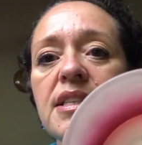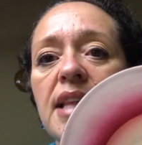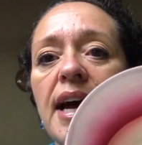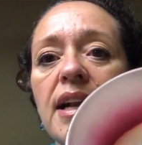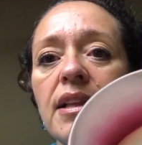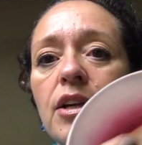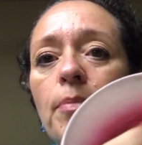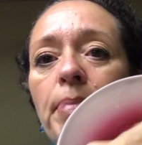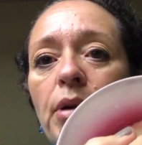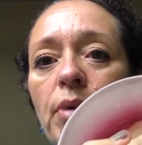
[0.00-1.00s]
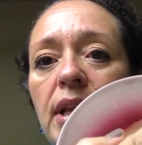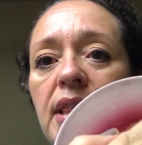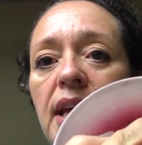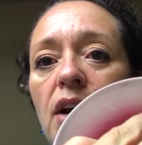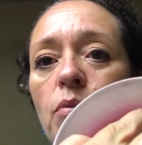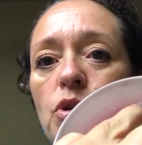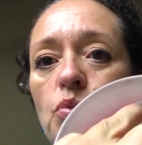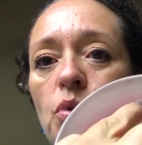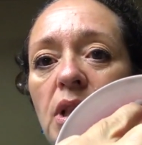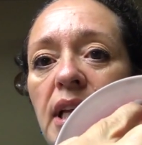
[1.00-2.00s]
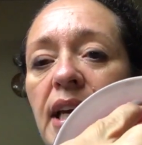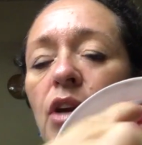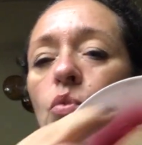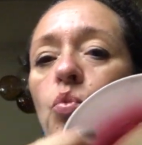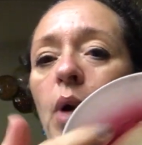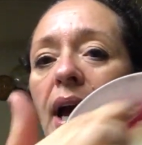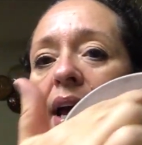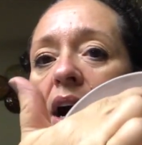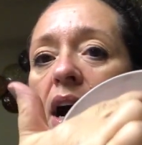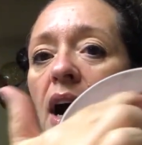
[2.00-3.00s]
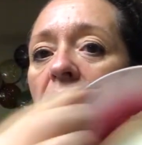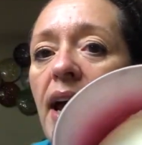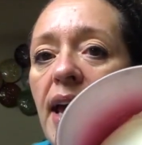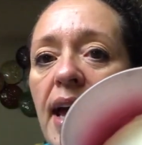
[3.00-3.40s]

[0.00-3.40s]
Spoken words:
that little bit right there was clinging way high,